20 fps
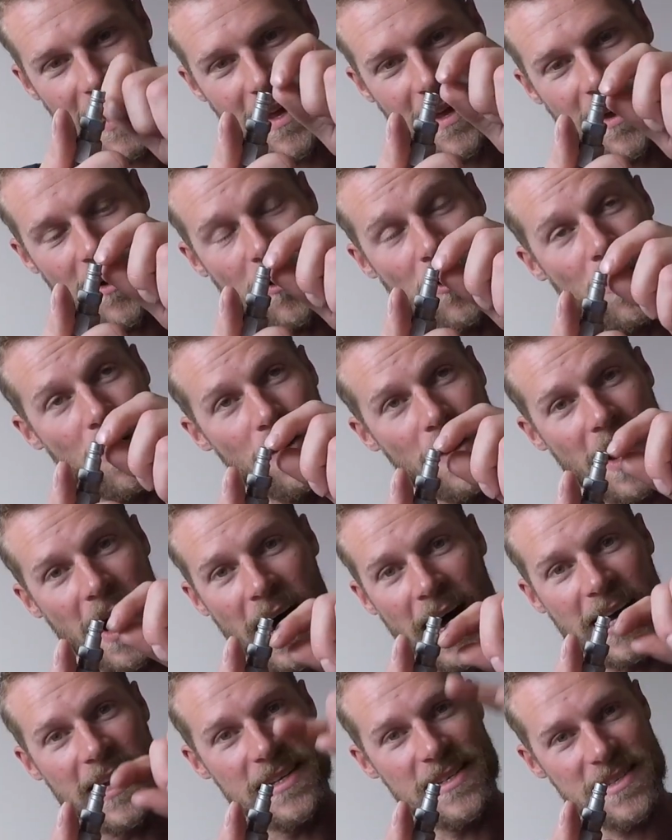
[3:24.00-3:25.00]
all the
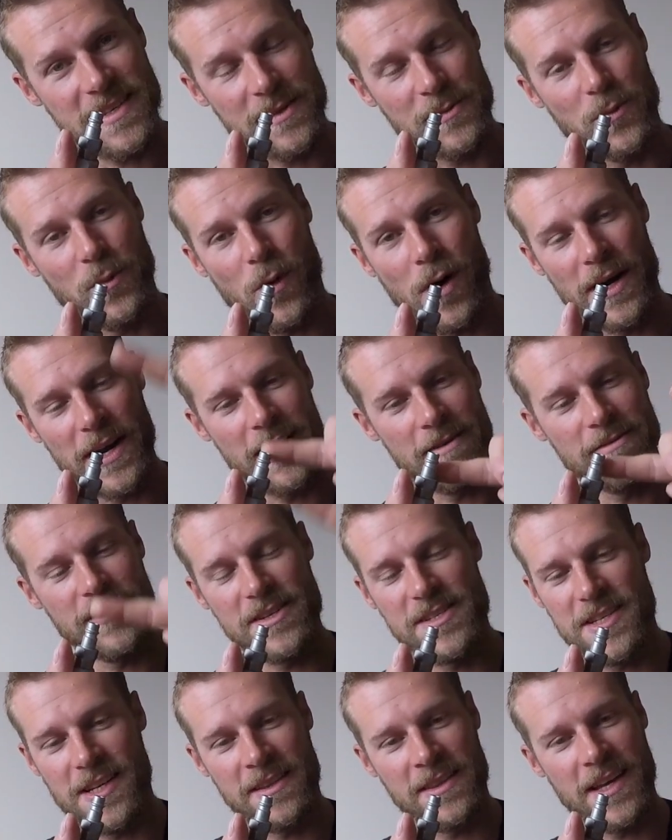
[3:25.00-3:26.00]
ice and
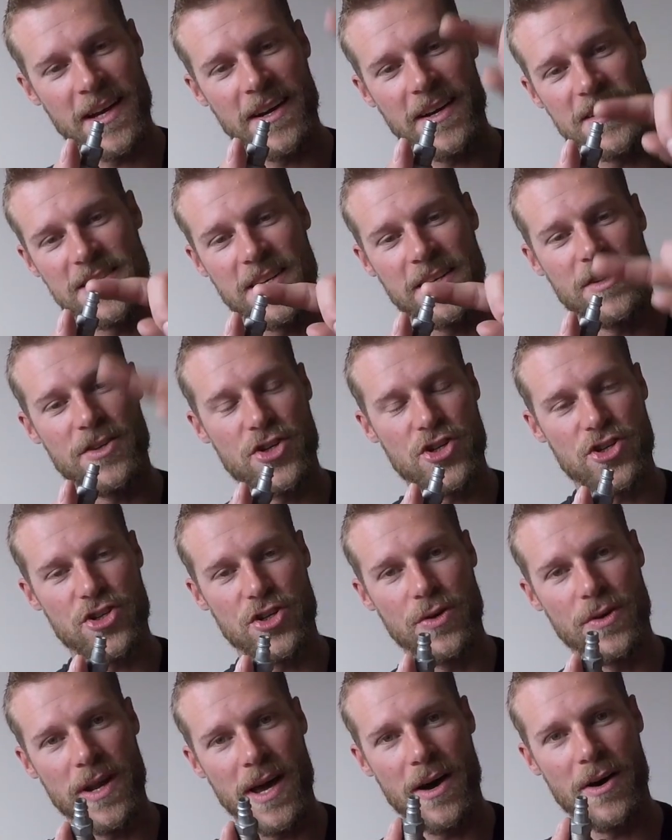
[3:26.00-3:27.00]
whatever's in there is gonna
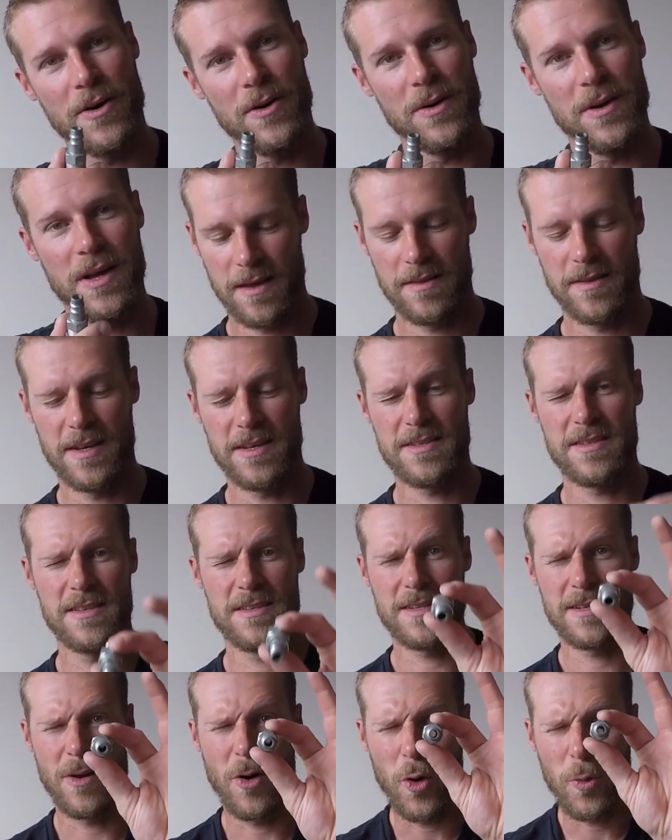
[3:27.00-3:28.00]
shoot out. This is
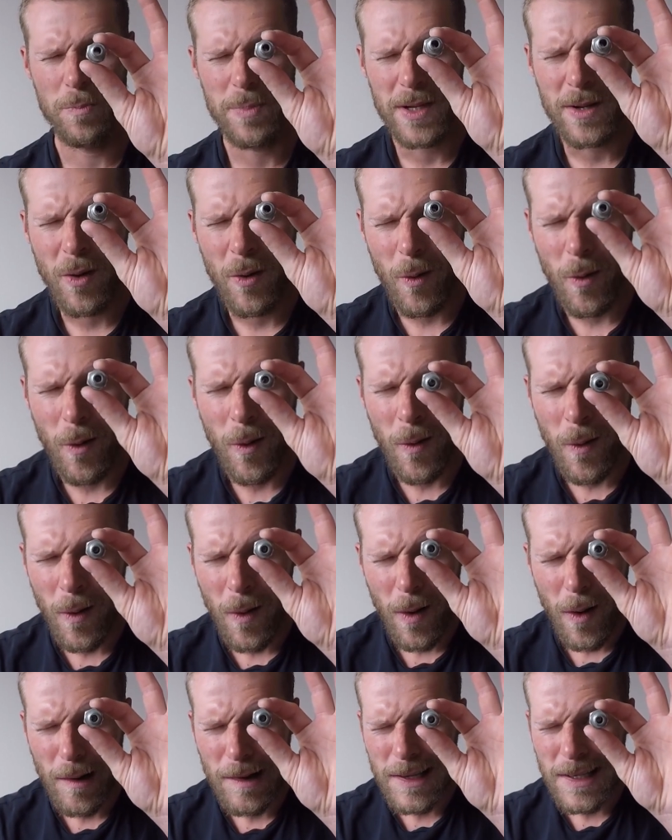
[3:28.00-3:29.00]
an open
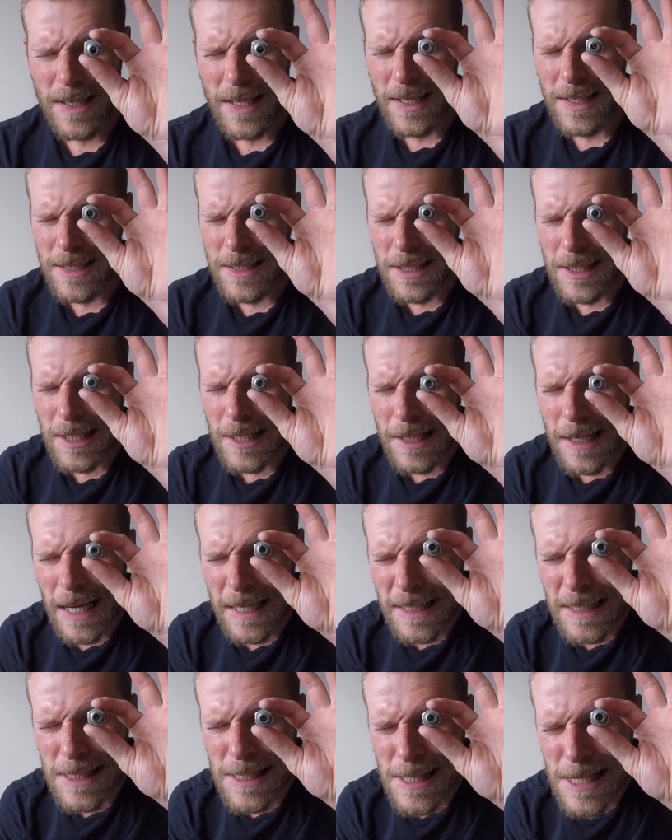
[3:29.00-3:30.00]
hole. Can
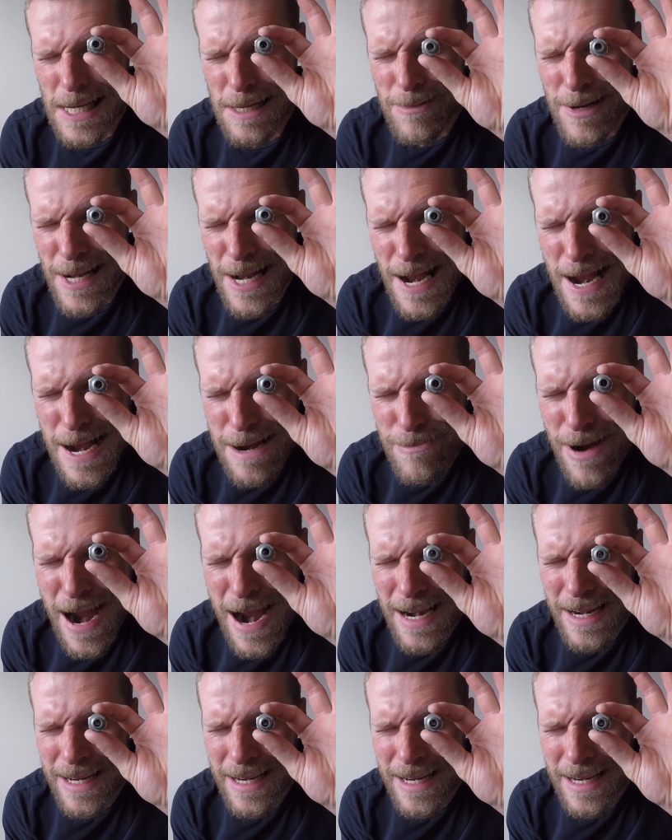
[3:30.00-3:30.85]
you see me there, bud?